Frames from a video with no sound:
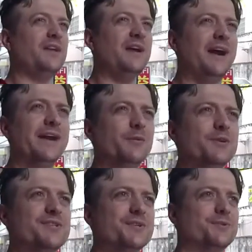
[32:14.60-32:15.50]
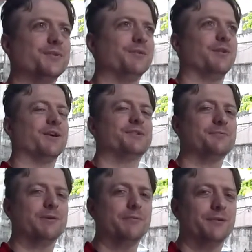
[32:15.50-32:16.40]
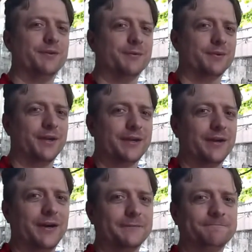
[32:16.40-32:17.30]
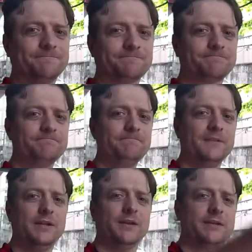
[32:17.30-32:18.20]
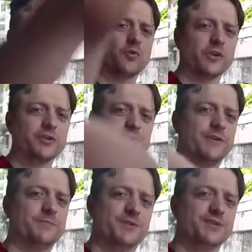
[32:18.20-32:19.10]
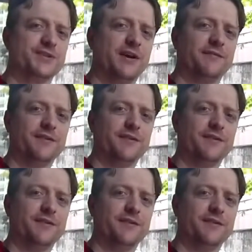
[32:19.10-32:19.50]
I always enjoyed watching people that were like on like touring trips and stuff.